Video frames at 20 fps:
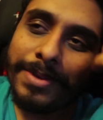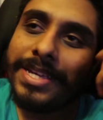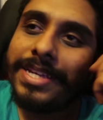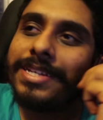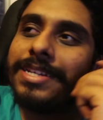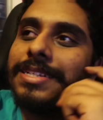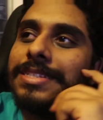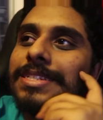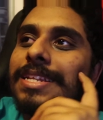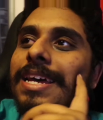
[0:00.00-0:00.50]
me,
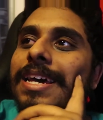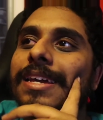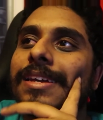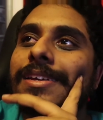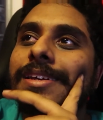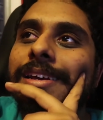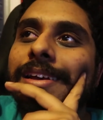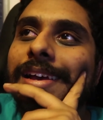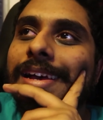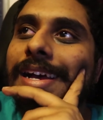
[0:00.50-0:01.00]
because,
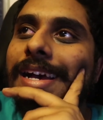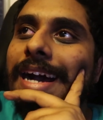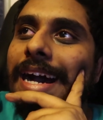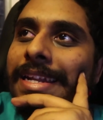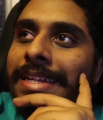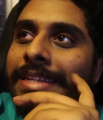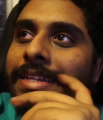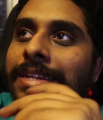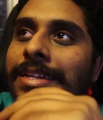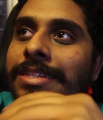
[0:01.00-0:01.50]
like,
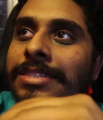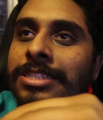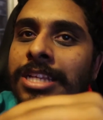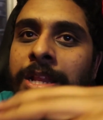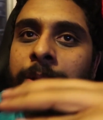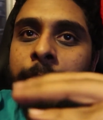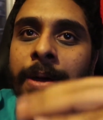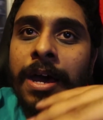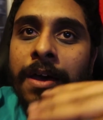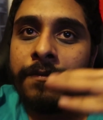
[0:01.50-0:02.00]
I needed a
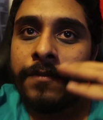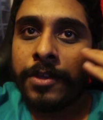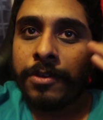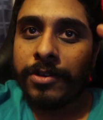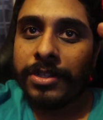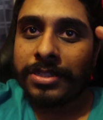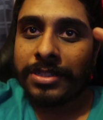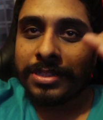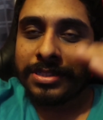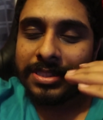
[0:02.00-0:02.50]
certain amount of
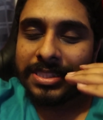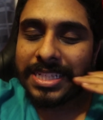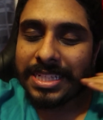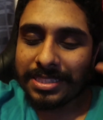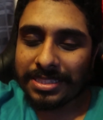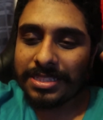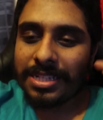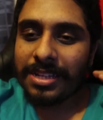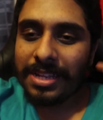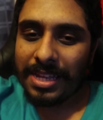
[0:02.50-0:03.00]
viewers
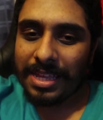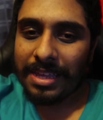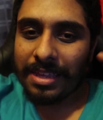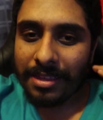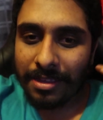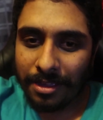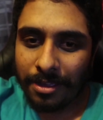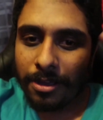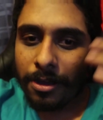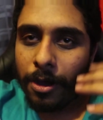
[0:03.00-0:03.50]

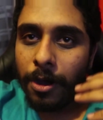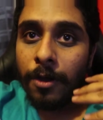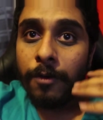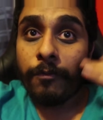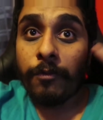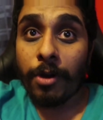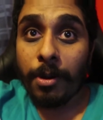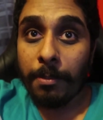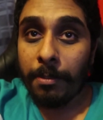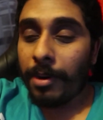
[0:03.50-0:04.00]
consistently
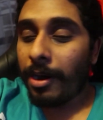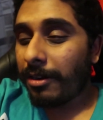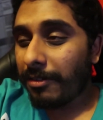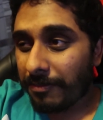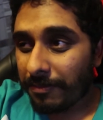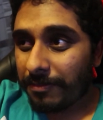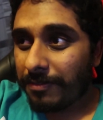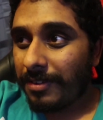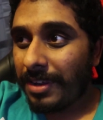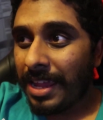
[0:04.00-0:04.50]
over a month.